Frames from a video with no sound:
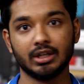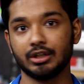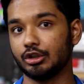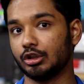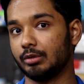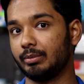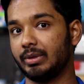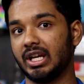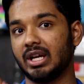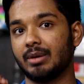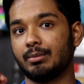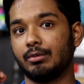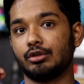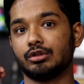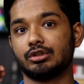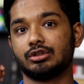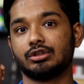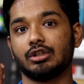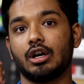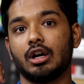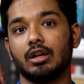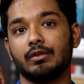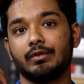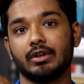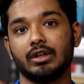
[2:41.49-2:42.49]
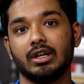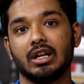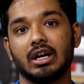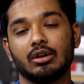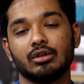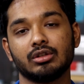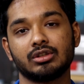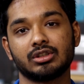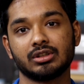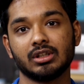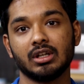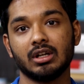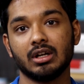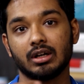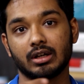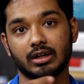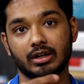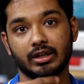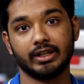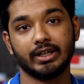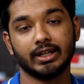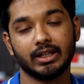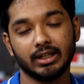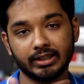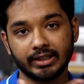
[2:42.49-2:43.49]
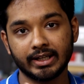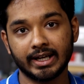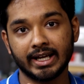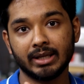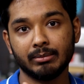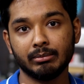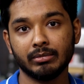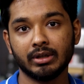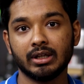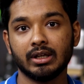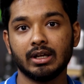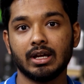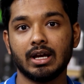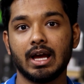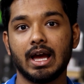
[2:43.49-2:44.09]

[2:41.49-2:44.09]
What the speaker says: You'll be able to solve your doubts real time,